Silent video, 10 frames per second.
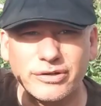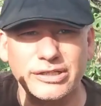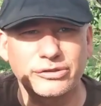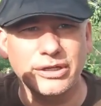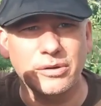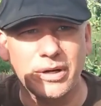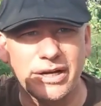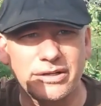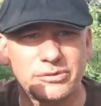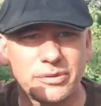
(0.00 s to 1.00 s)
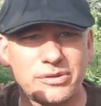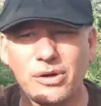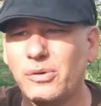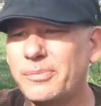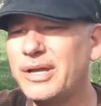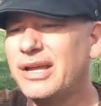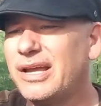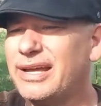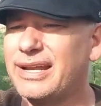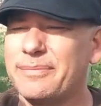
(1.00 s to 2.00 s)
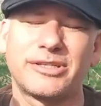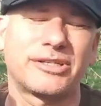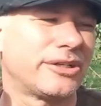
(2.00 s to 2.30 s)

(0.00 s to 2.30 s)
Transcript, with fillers: show you a trick of what I use with chrome, and I'm